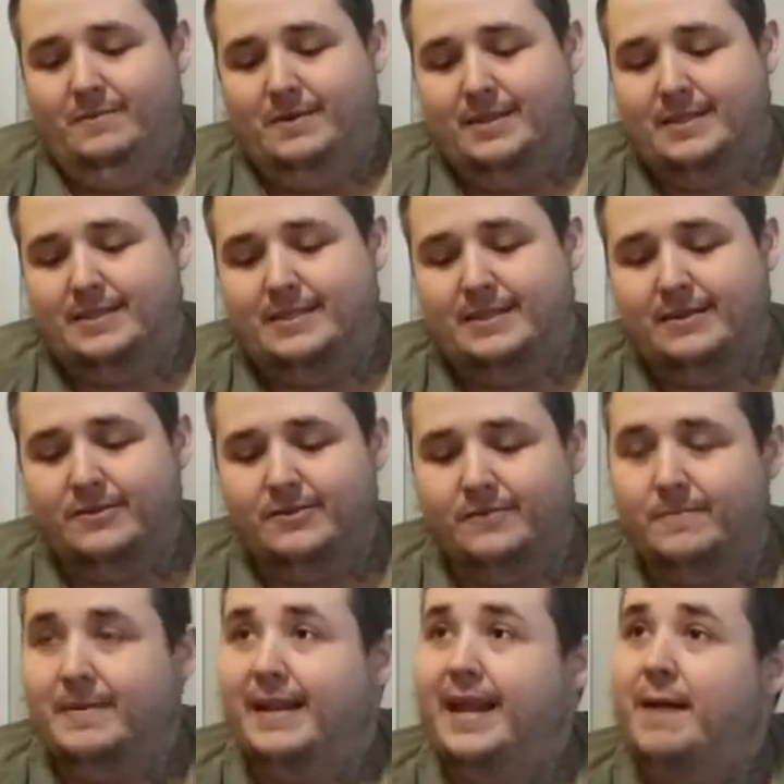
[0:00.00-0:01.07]
one of the stickers
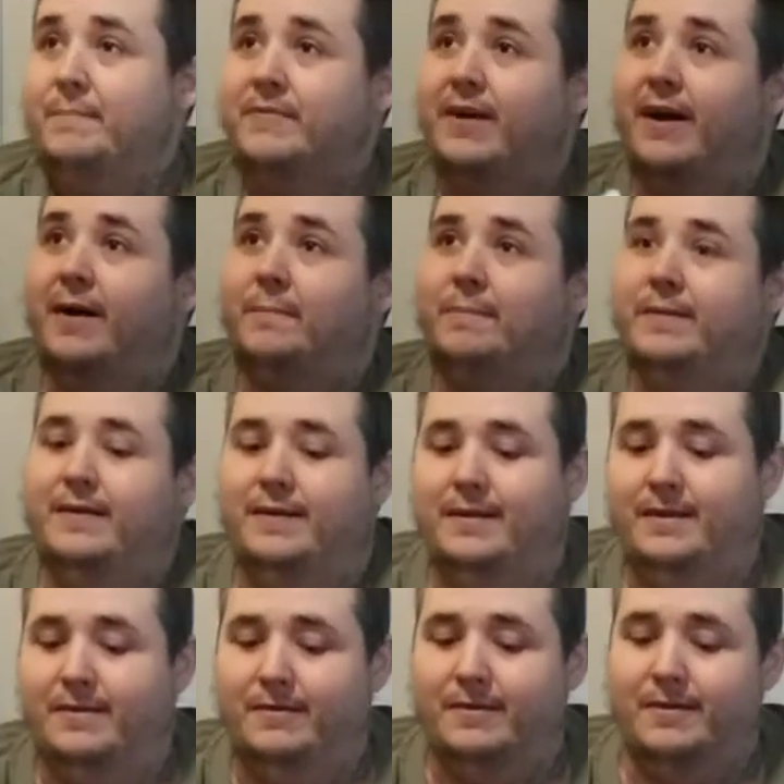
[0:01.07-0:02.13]
for my laptop.
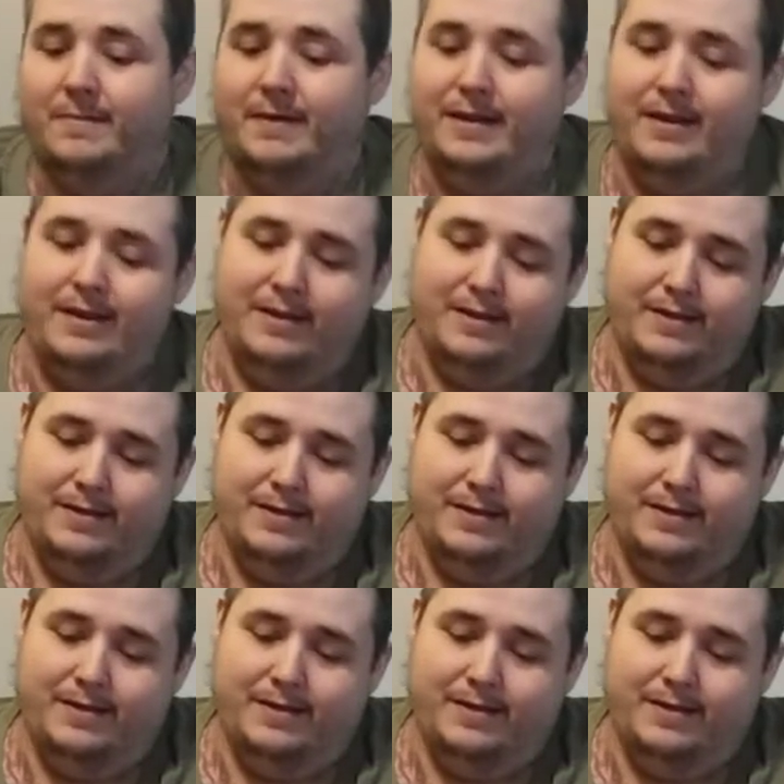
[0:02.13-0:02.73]
You know what I mean?